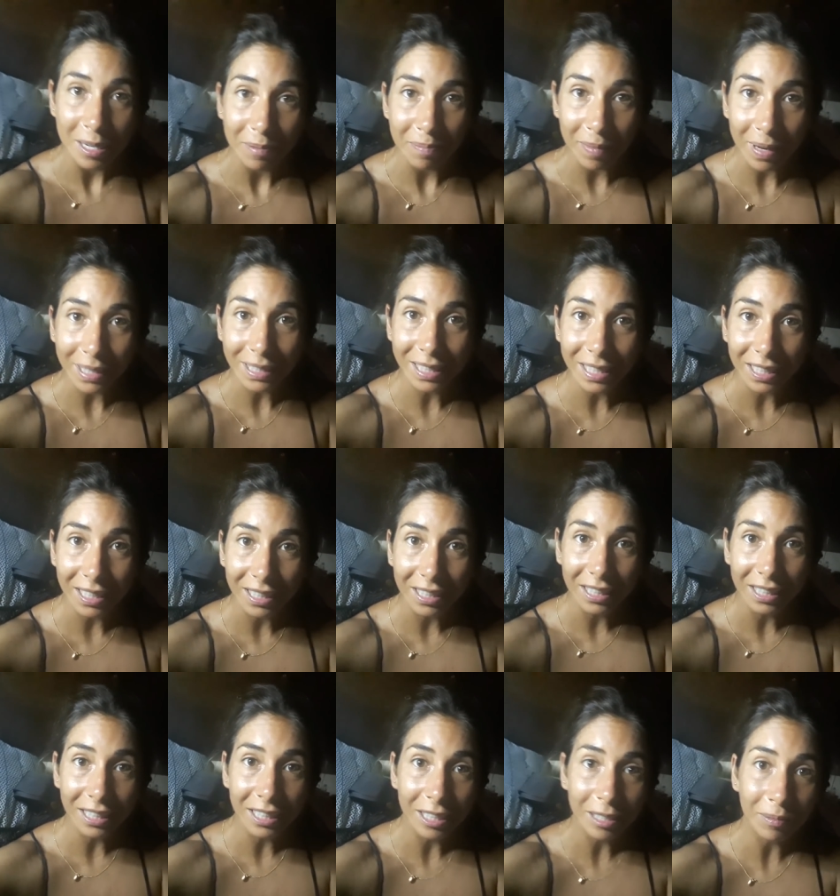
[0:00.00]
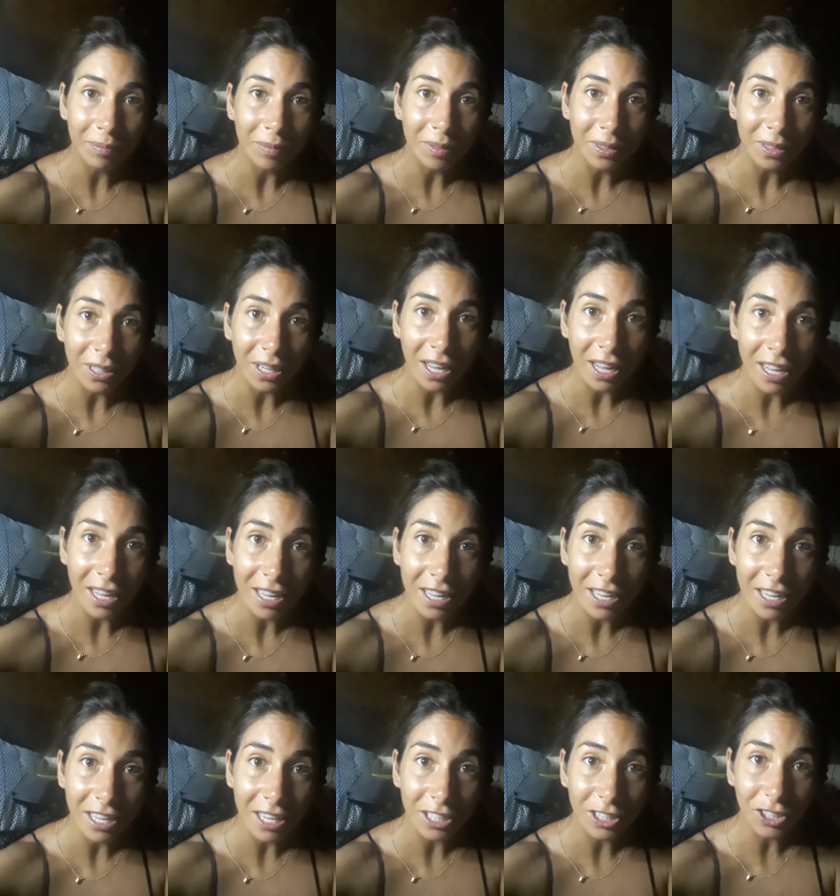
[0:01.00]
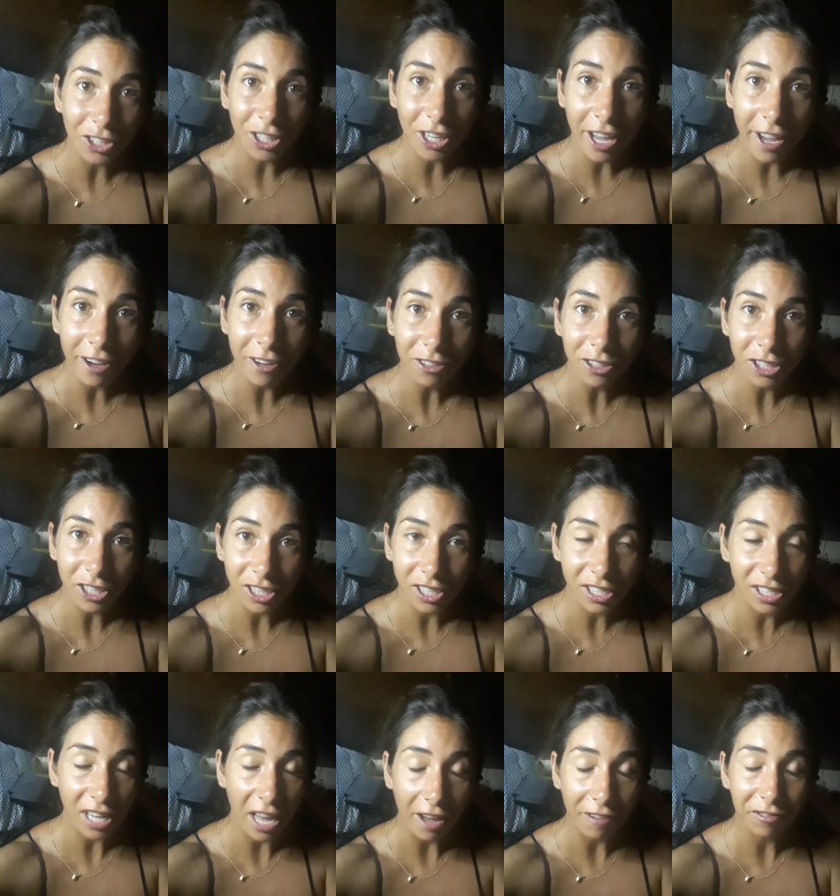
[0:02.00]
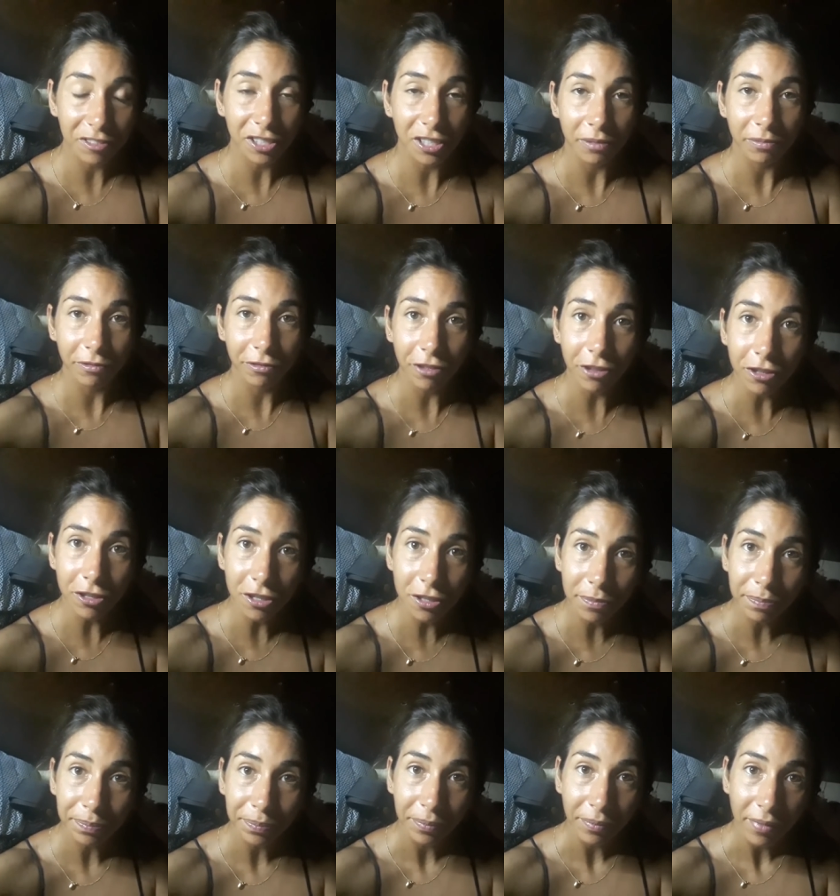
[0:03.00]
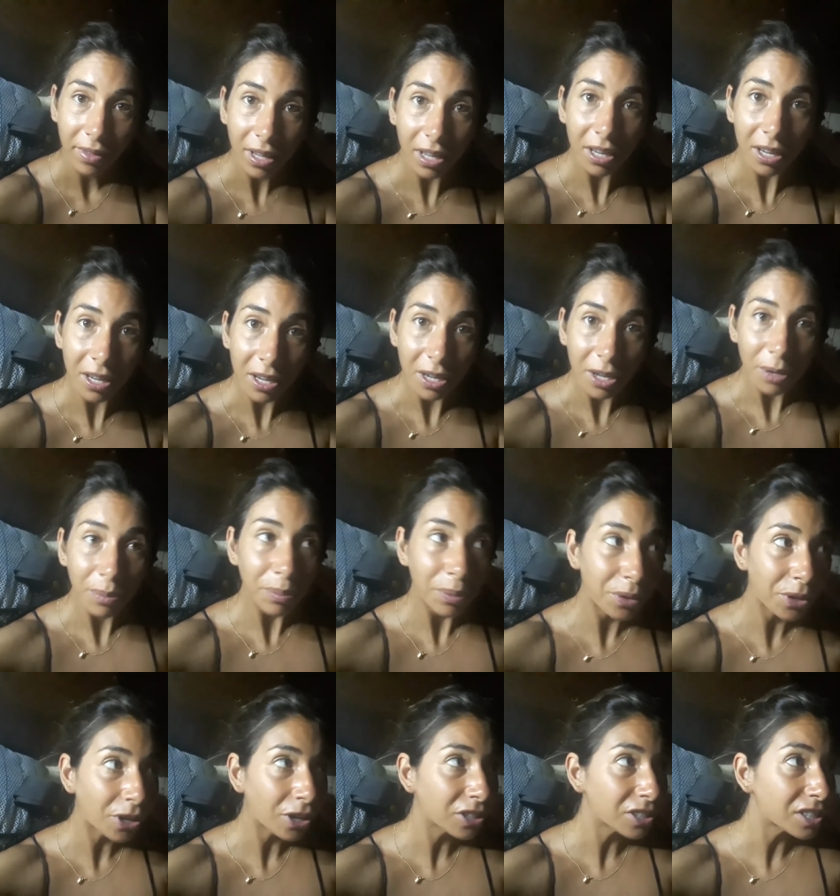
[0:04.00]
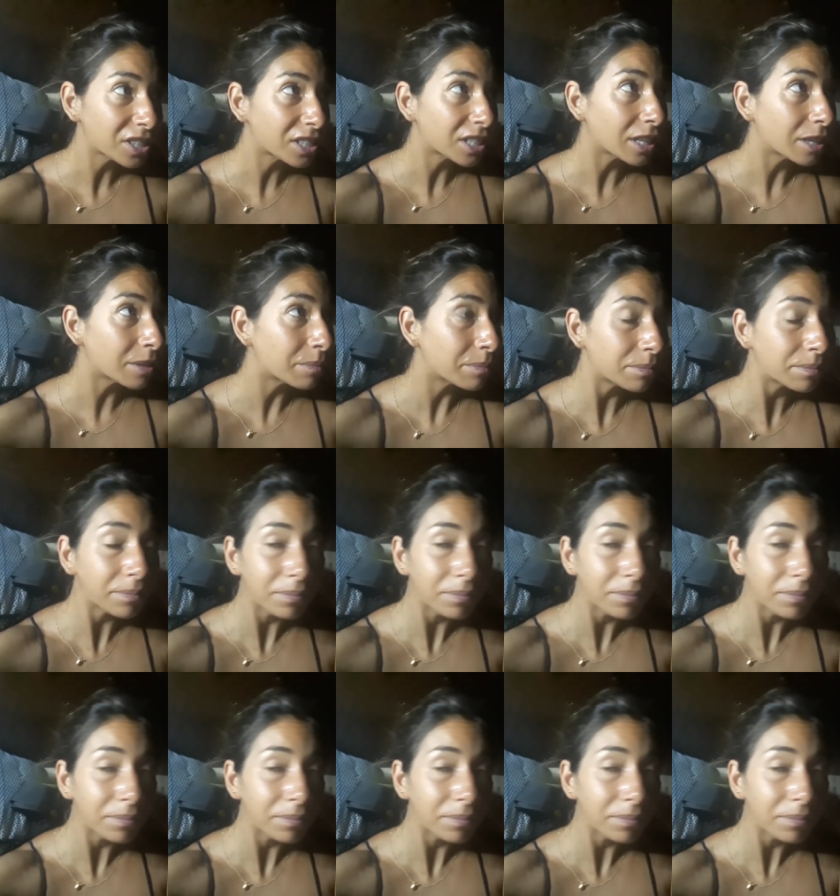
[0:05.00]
my time to go. Just have some food, put on some